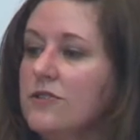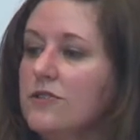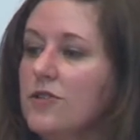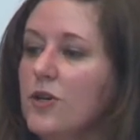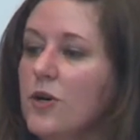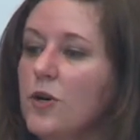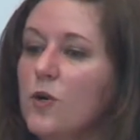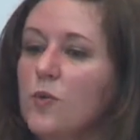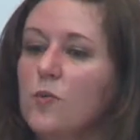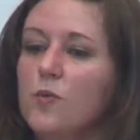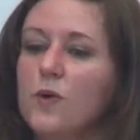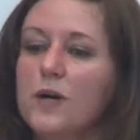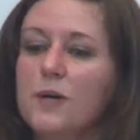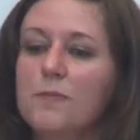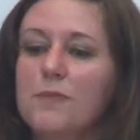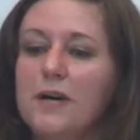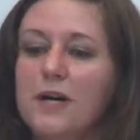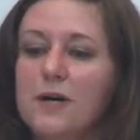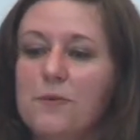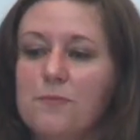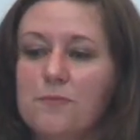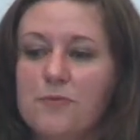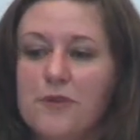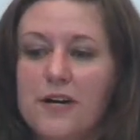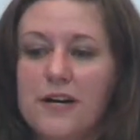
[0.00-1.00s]
So what
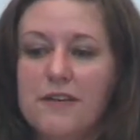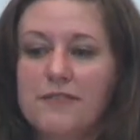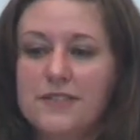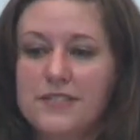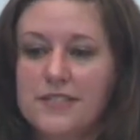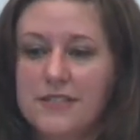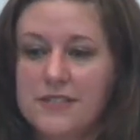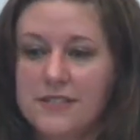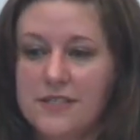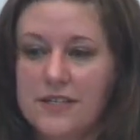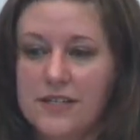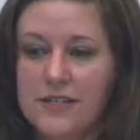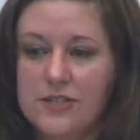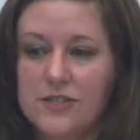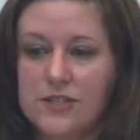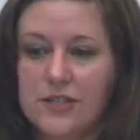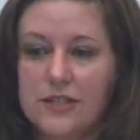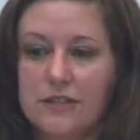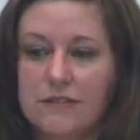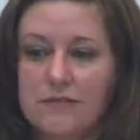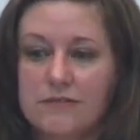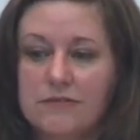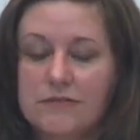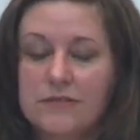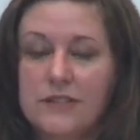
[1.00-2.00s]
about
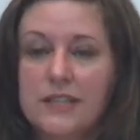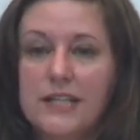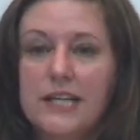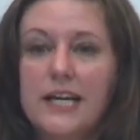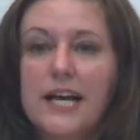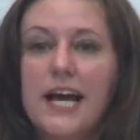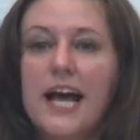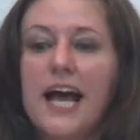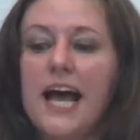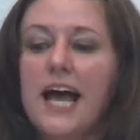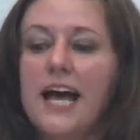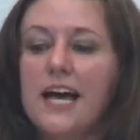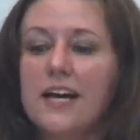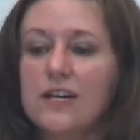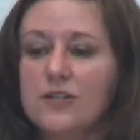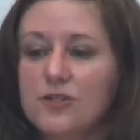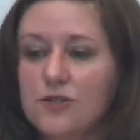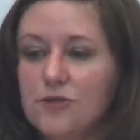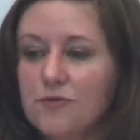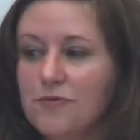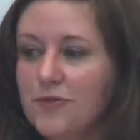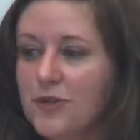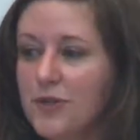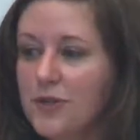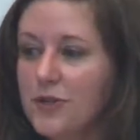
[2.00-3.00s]
privatization? As
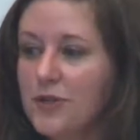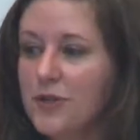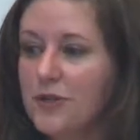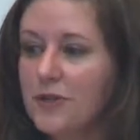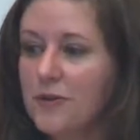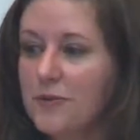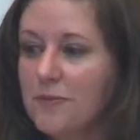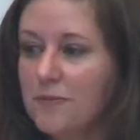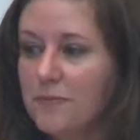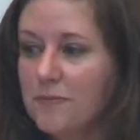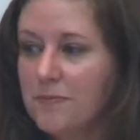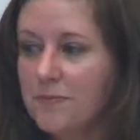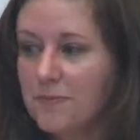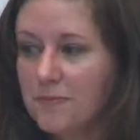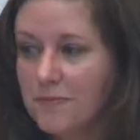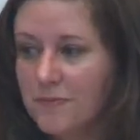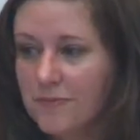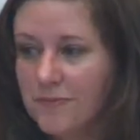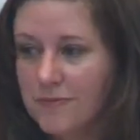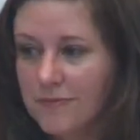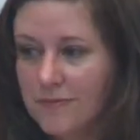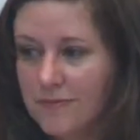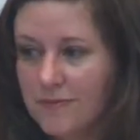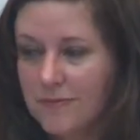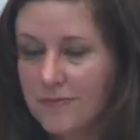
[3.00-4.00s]
you've heard
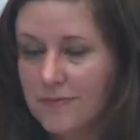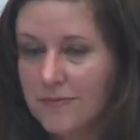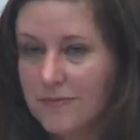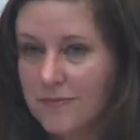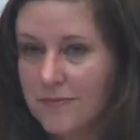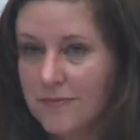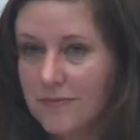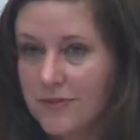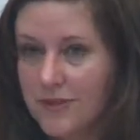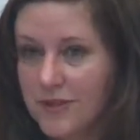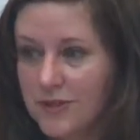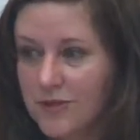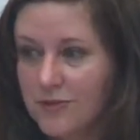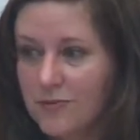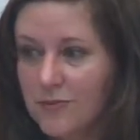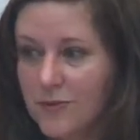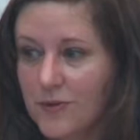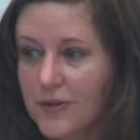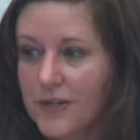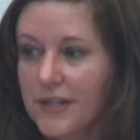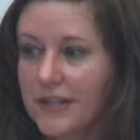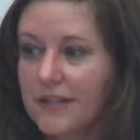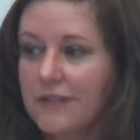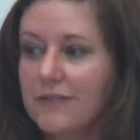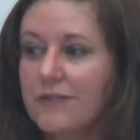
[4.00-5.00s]
this
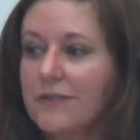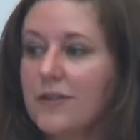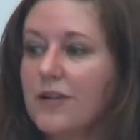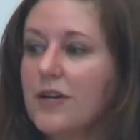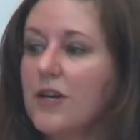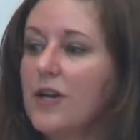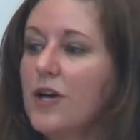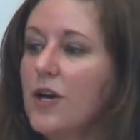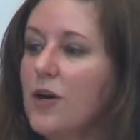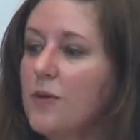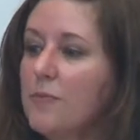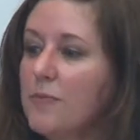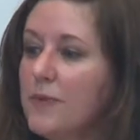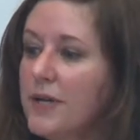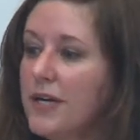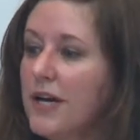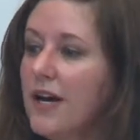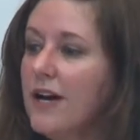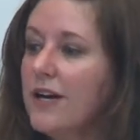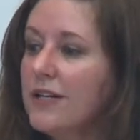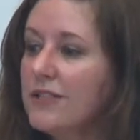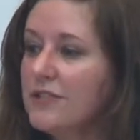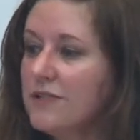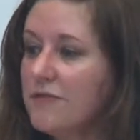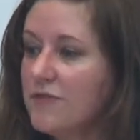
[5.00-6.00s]
morning,
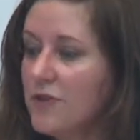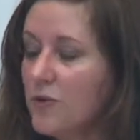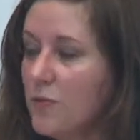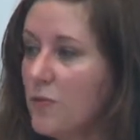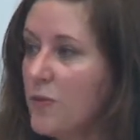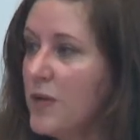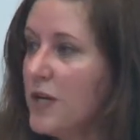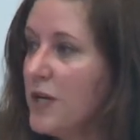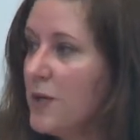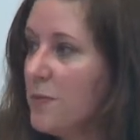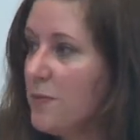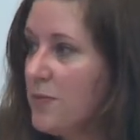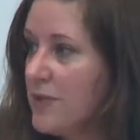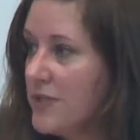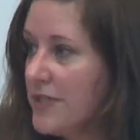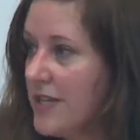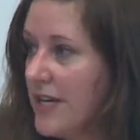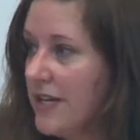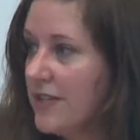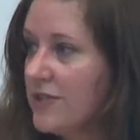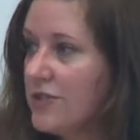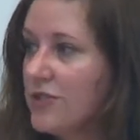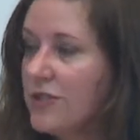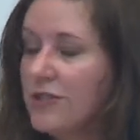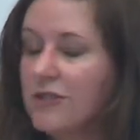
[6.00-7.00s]
because of the weak
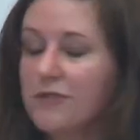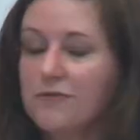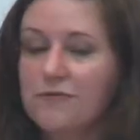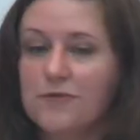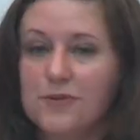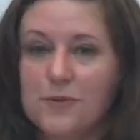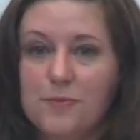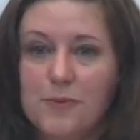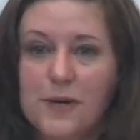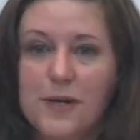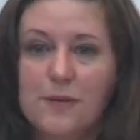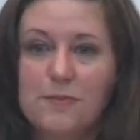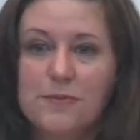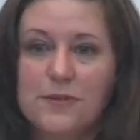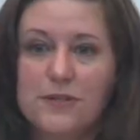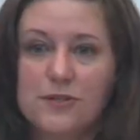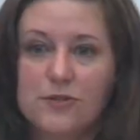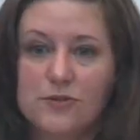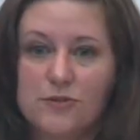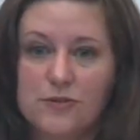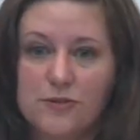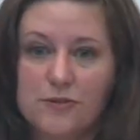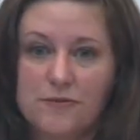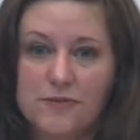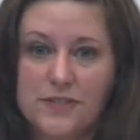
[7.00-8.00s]
protection for public
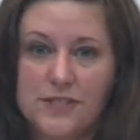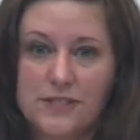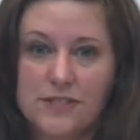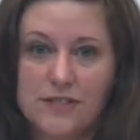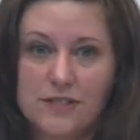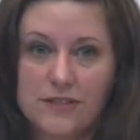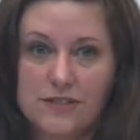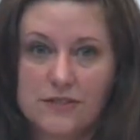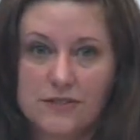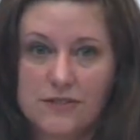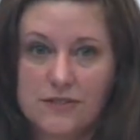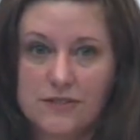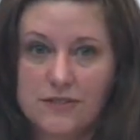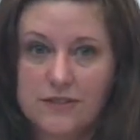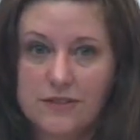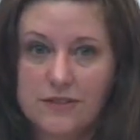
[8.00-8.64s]
services,